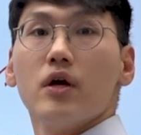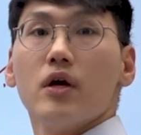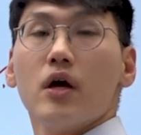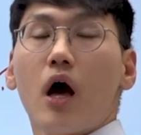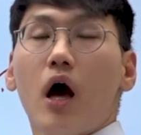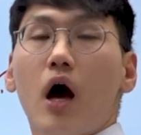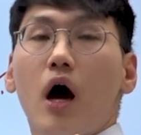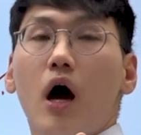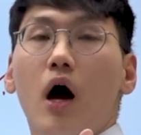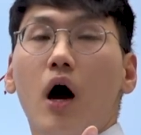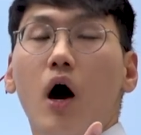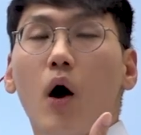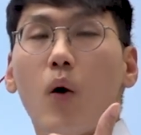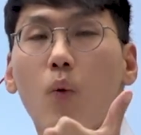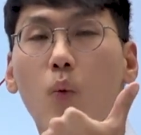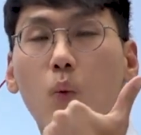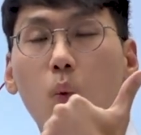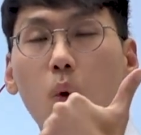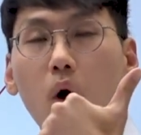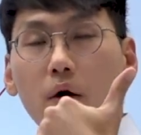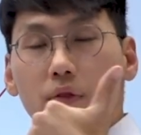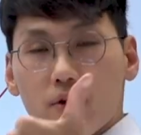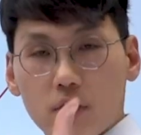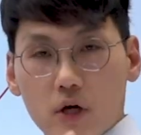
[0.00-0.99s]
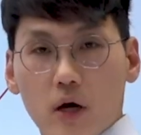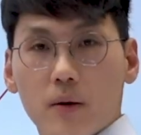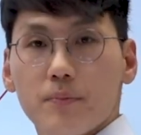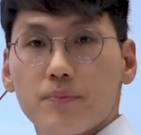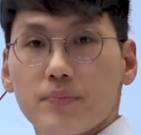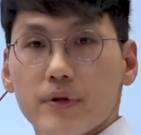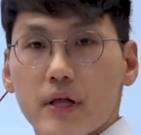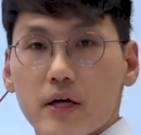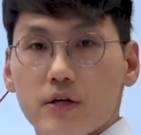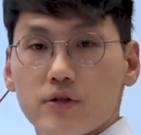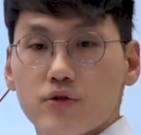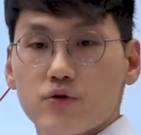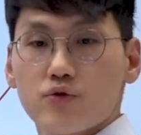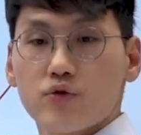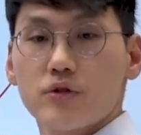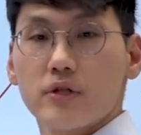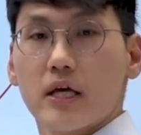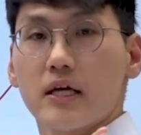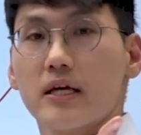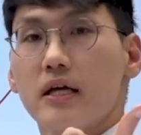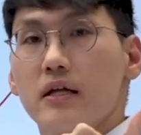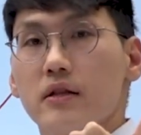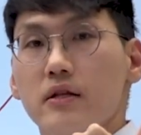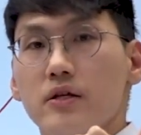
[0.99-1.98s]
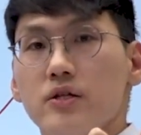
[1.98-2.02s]
a one complex root
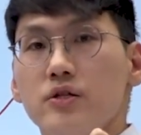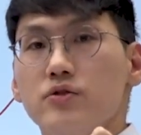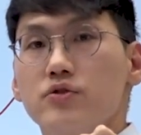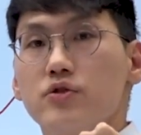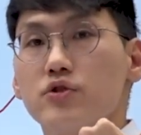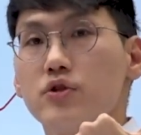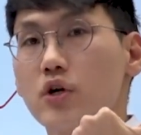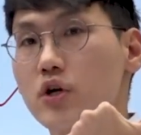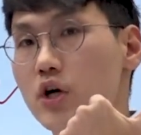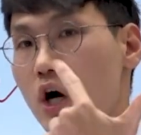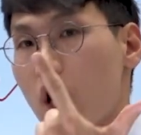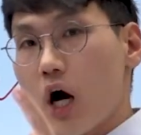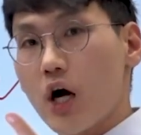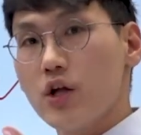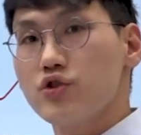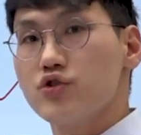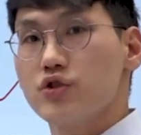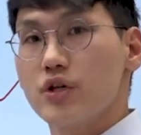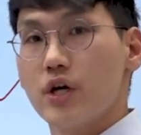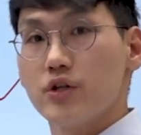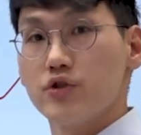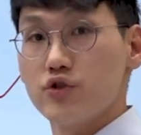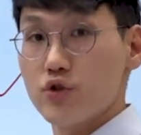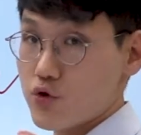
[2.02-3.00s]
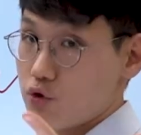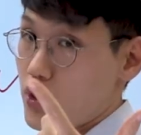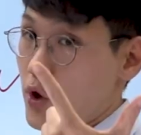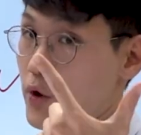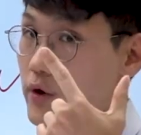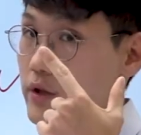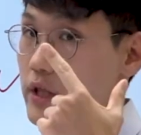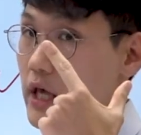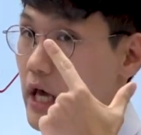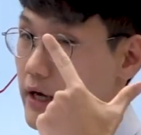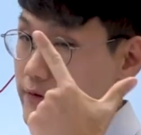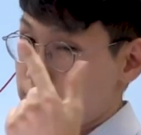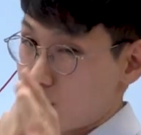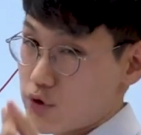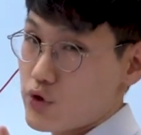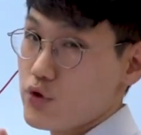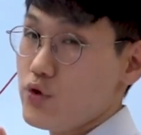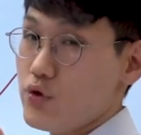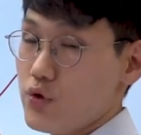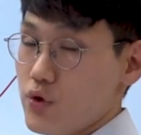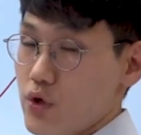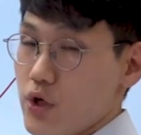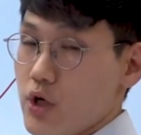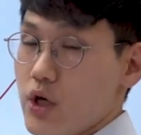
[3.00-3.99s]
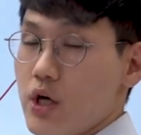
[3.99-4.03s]
that can lead into the conjugate. So you already have
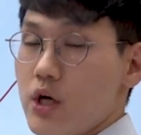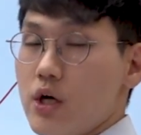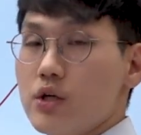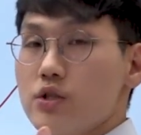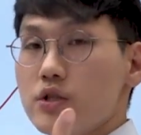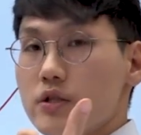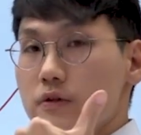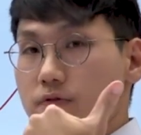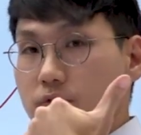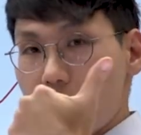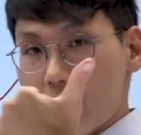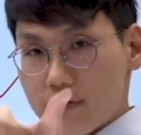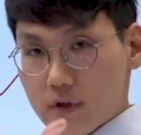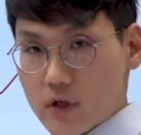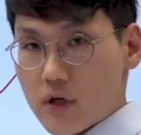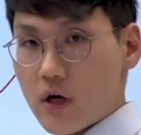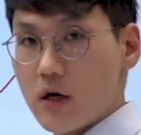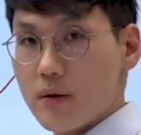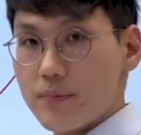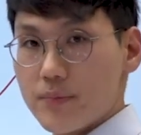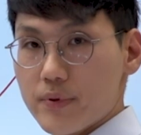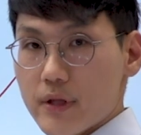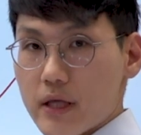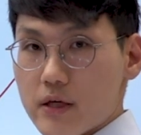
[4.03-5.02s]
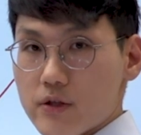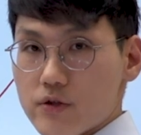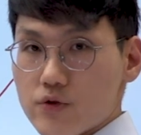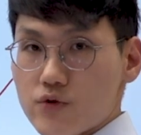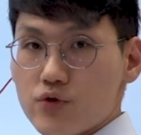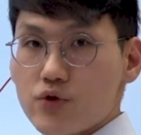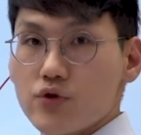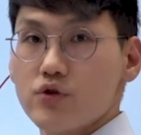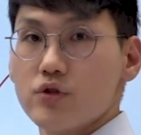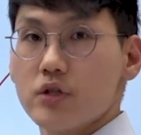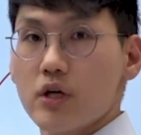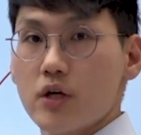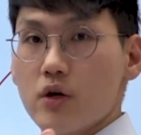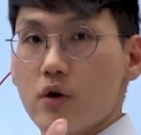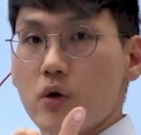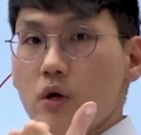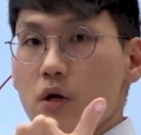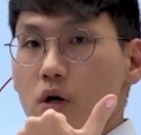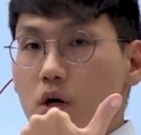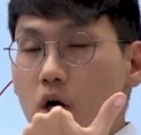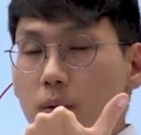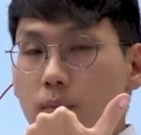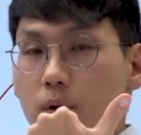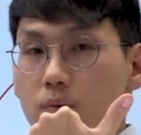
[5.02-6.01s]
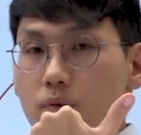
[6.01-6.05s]
2. So if you have a complex root, you can
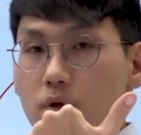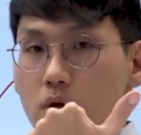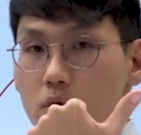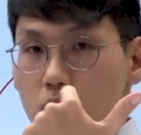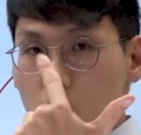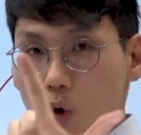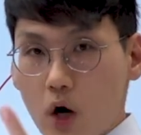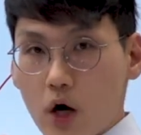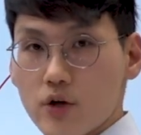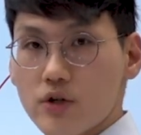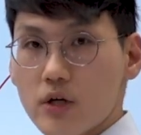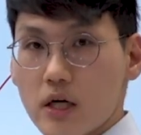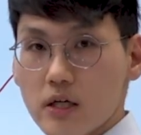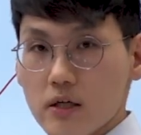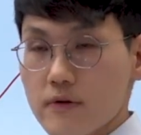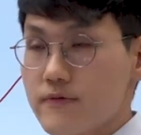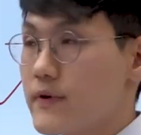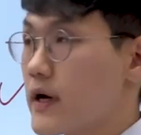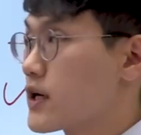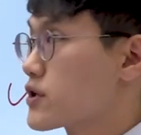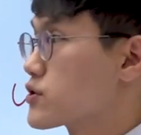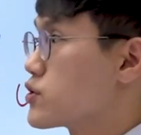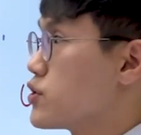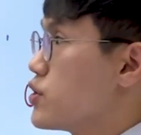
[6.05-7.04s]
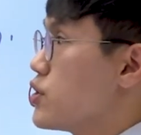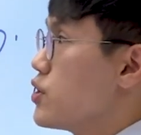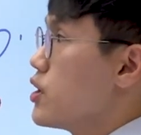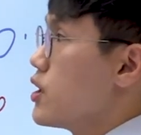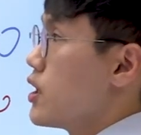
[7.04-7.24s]
come up with a quadratic vector,